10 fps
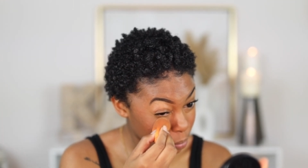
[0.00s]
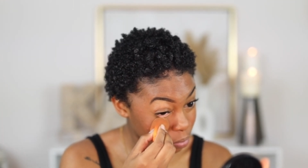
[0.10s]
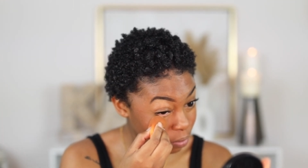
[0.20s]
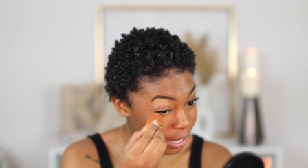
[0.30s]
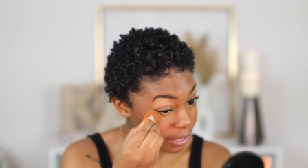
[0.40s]

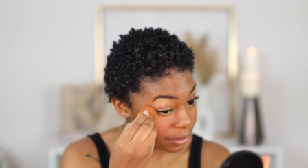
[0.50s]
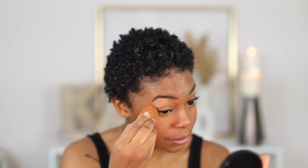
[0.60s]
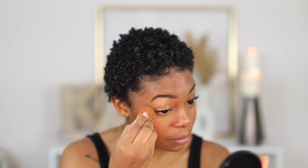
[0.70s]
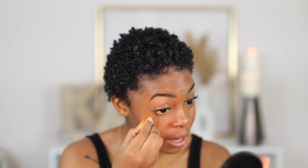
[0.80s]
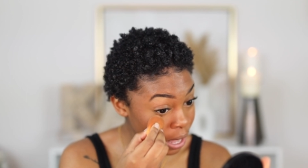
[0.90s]
right
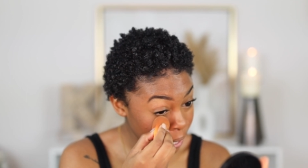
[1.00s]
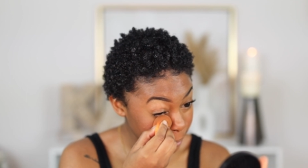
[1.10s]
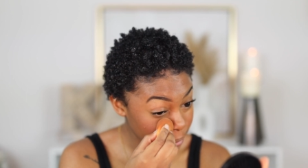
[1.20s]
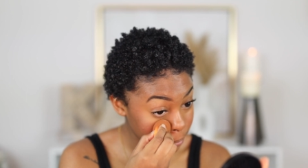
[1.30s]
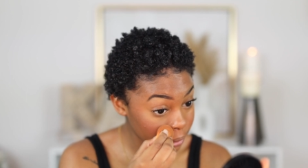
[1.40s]
under my eye
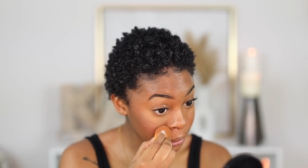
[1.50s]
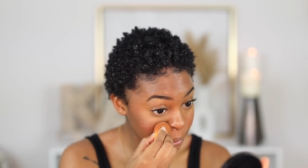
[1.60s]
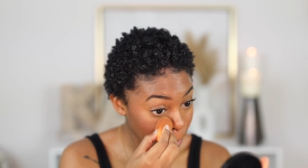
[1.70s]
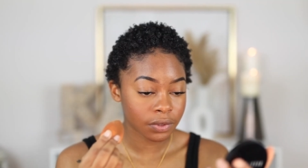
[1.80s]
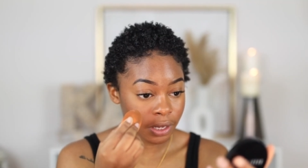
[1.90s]

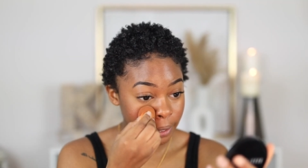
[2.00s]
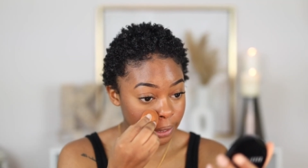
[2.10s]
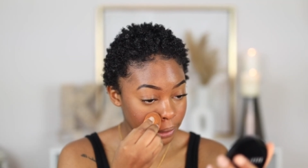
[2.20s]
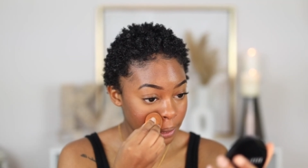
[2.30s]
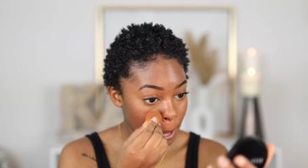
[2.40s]
area.
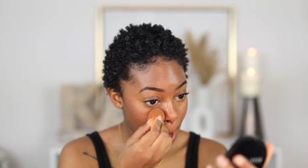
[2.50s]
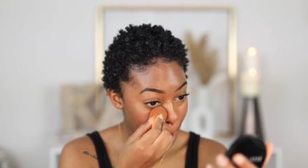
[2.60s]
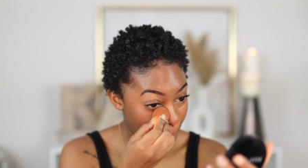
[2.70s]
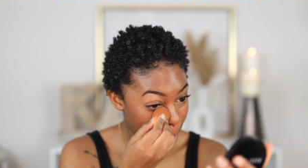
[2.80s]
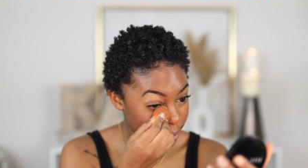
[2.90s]
And
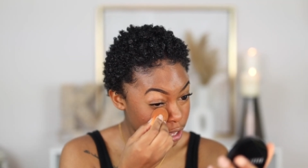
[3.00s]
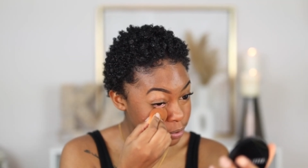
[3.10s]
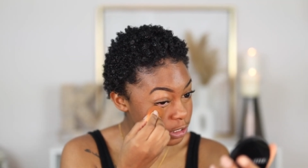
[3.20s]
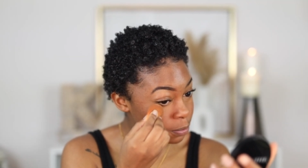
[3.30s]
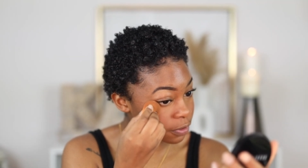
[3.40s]
it
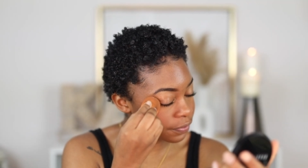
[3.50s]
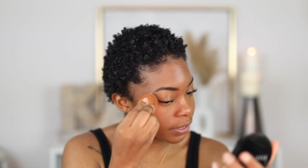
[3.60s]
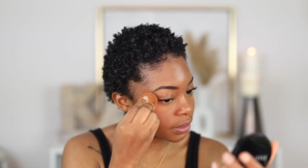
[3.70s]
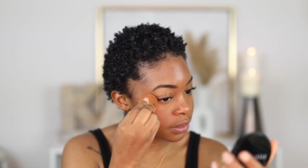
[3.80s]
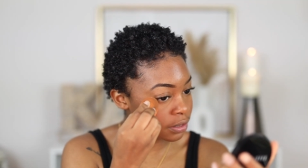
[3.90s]
helps to
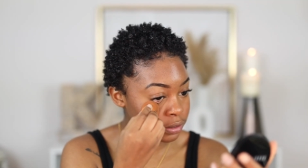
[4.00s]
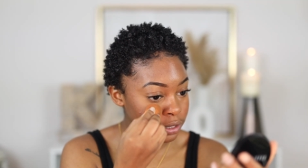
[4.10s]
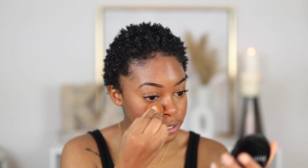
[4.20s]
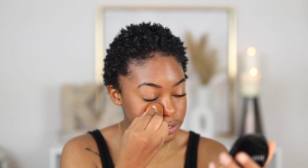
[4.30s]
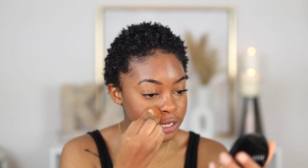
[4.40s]
prevent the,
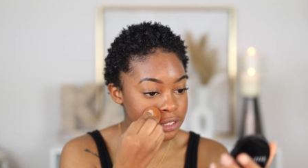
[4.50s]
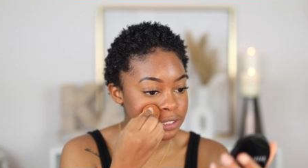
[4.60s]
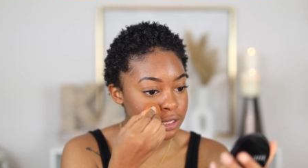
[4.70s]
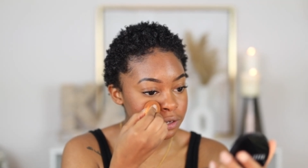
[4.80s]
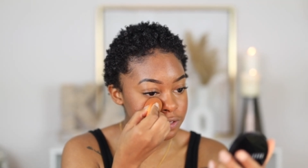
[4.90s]
because the
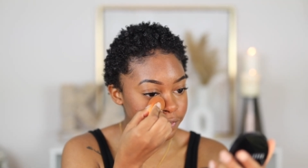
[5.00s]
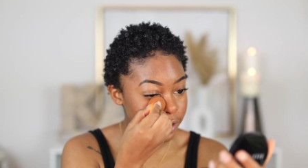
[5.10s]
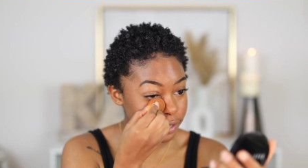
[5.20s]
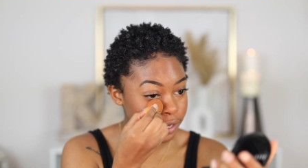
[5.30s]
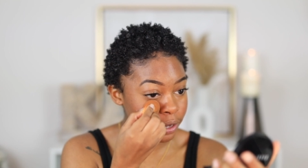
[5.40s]
concealer is
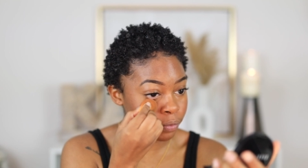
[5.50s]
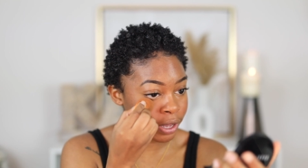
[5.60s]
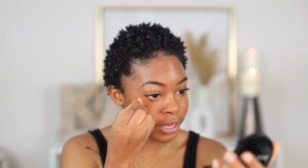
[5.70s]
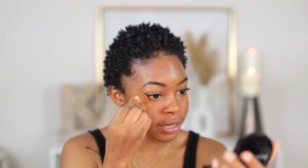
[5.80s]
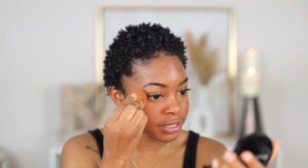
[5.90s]
very
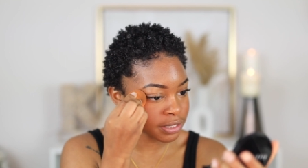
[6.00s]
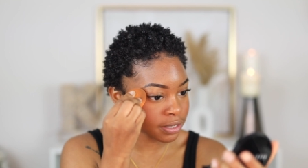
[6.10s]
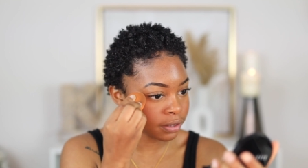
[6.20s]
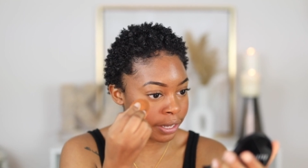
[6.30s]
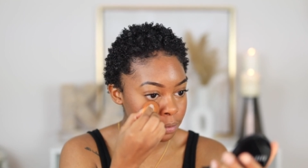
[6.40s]
lightweight and it's
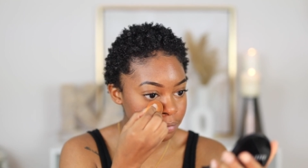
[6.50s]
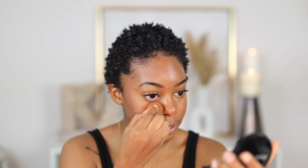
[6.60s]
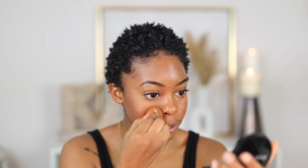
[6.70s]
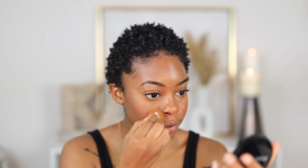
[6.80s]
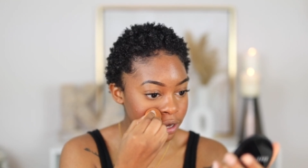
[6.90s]
like a
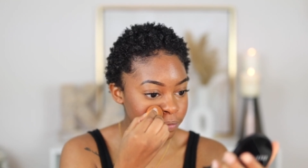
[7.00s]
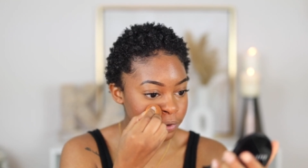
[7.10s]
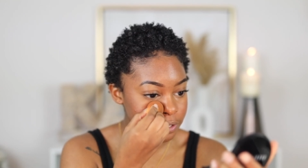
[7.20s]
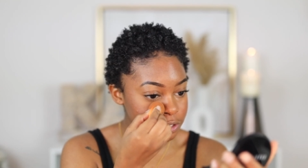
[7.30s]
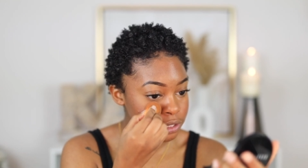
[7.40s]
medium
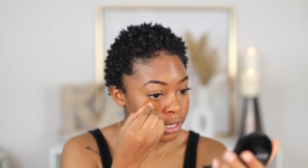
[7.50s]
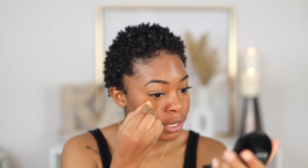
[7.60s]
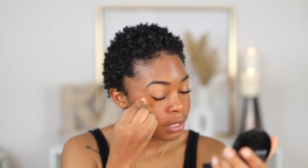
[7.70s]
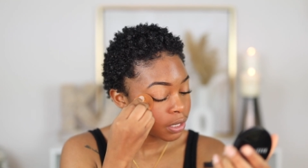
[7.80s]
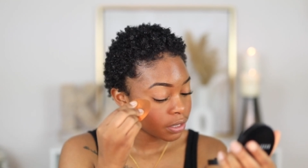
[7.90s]
coverage,
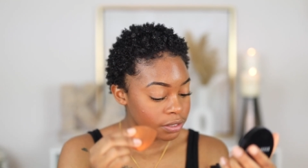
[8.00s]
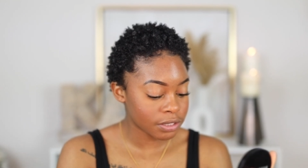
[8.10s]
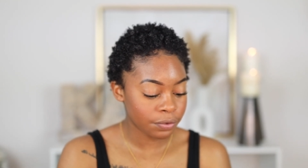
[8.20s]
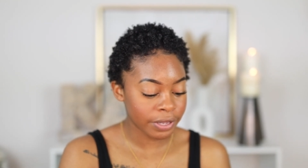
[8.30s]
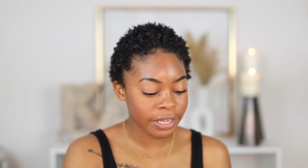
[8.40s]

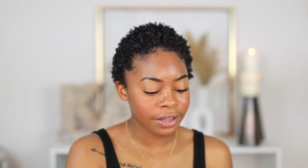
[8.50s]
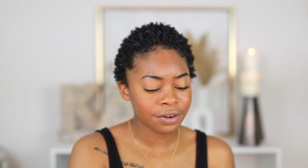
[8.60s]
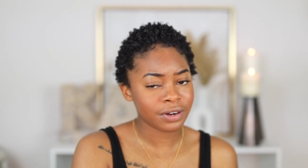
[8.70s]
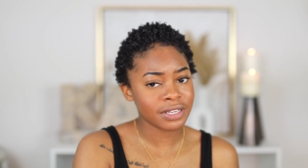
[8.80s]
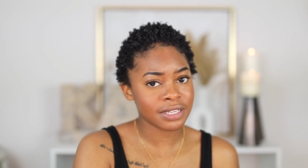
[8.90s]
so it can
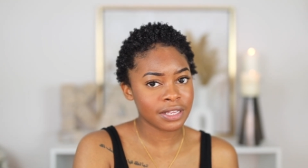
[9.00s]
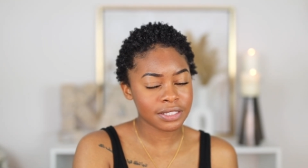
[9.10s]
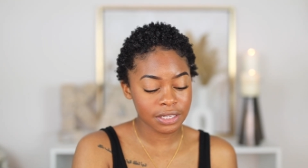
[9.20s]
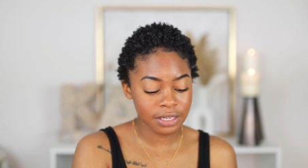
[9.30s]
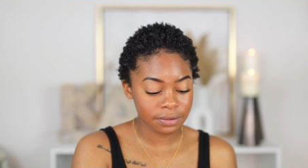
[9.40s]
crease
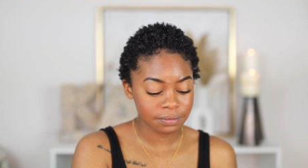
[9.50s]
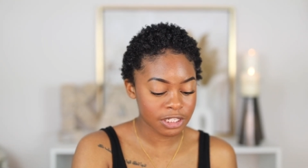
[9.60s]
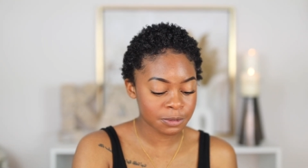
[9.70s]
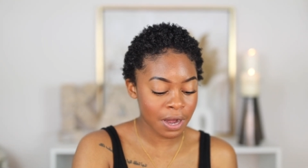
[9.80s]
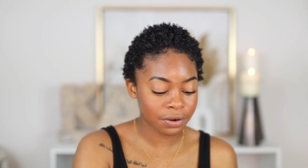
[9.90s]
easily.
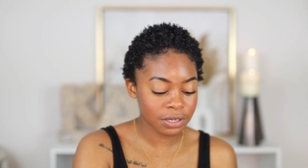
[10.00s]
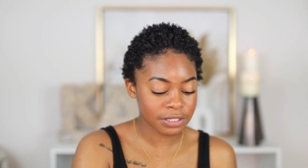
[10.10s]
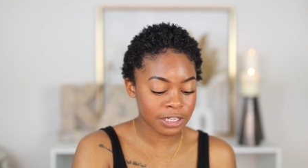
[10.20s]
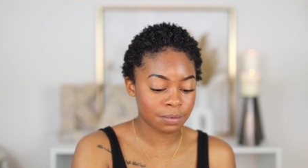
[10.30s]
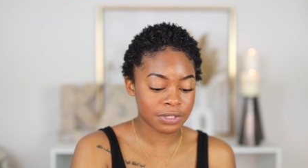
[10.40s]
This powder
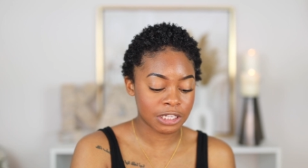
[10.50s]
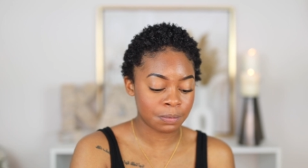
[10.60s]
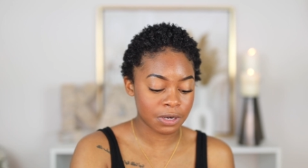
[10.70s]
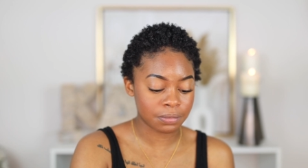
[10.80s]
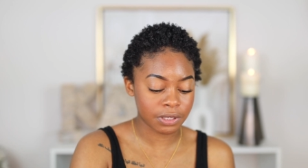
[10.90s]
just helps to keep
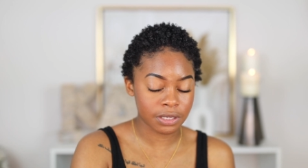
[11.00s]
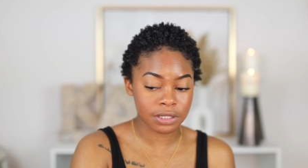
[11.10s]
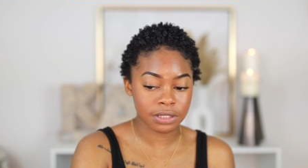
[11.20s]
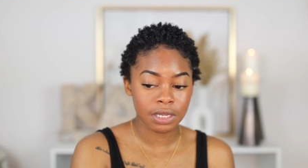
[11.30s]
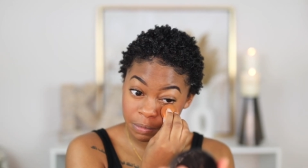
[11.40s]
it in
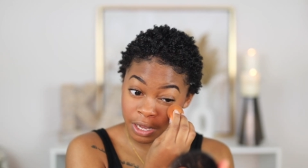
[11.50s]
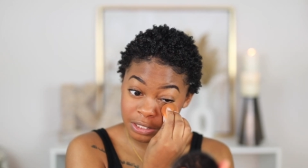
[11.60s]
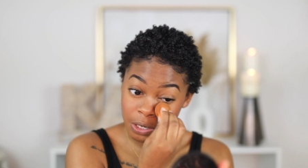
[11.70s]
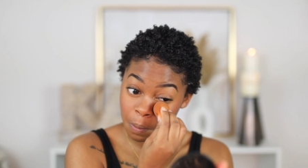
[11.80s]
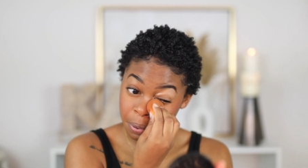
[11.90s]
place. And because
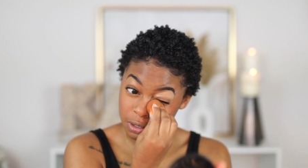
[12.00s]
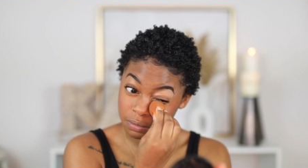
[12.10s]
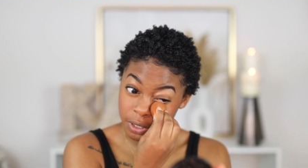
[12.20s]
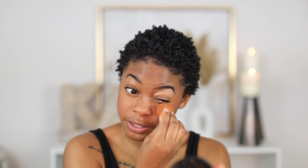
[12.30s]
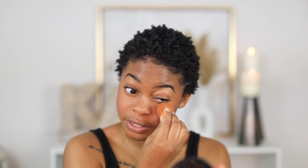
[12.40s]
I don't put
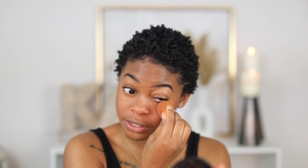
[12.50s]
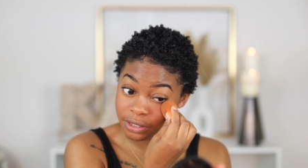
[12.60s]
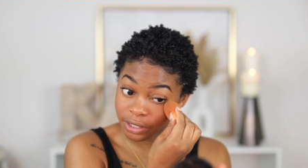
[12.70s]
much,